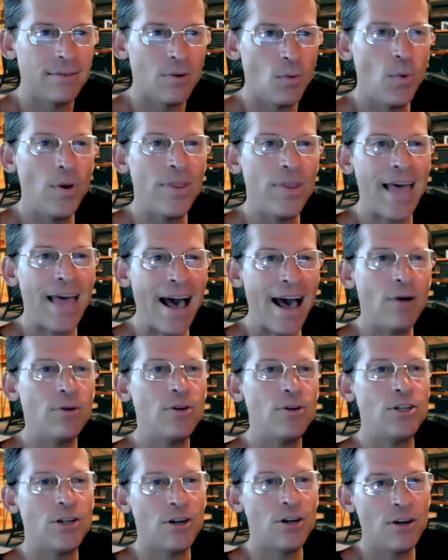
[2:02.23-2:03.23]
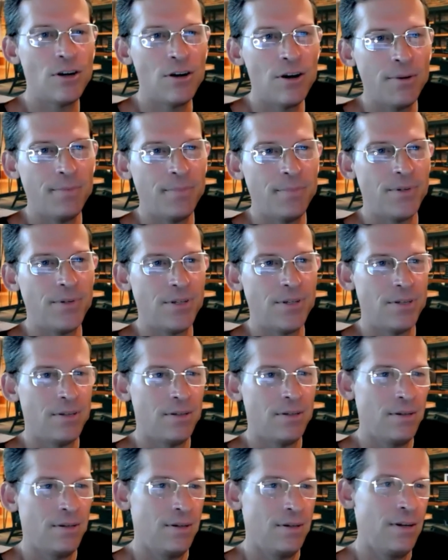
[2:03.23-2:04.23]
without terms?
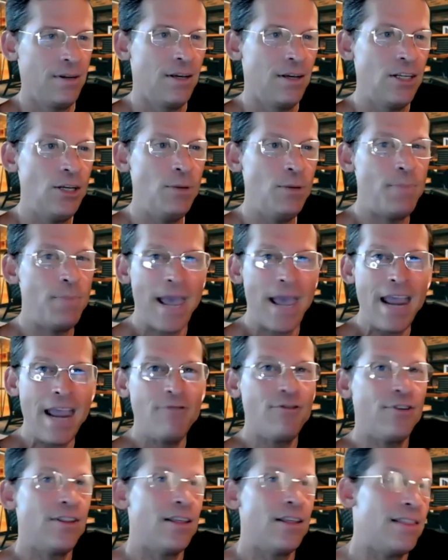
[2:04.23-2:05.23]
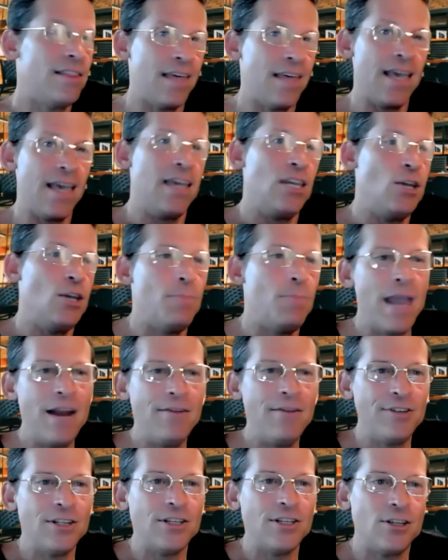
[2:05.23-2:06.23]
You paid for the thing, you
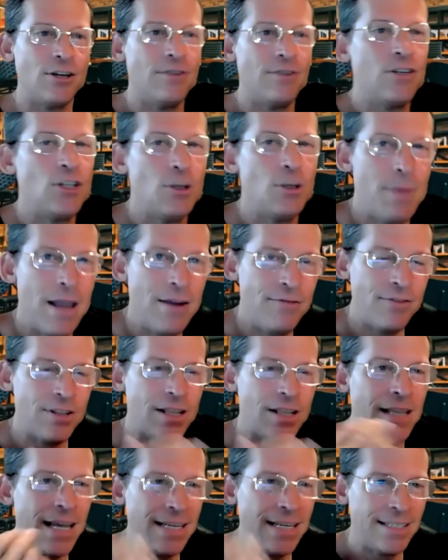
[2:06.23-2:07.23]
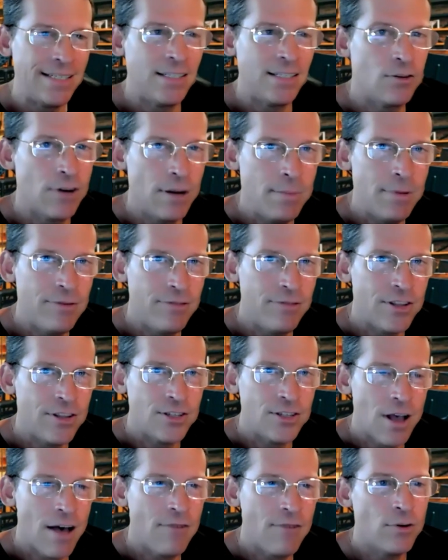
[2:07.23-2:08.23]
paid for the service, you paid for the license agreement for
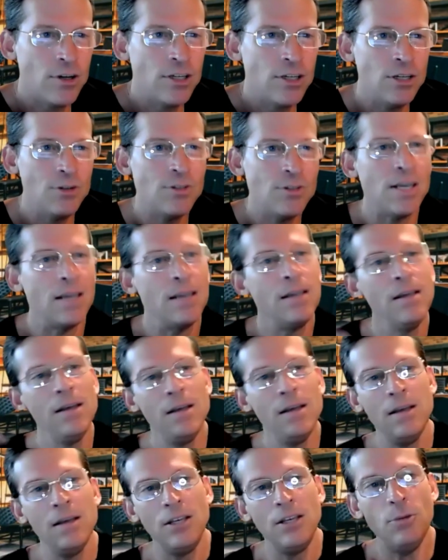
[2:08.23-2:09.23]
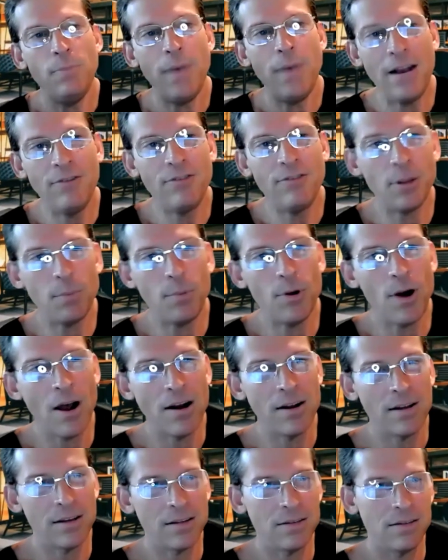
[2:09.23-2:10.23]
the software you're using, you paid for the
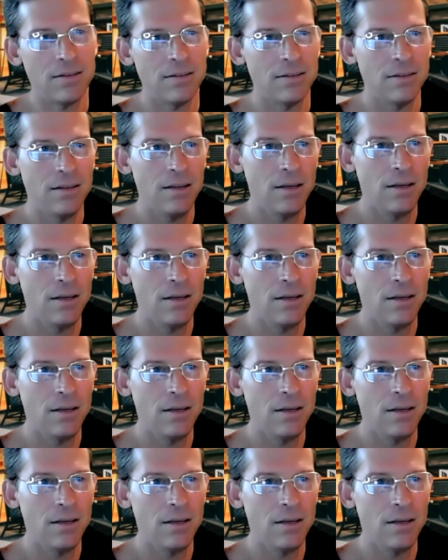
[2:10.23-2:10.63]
products,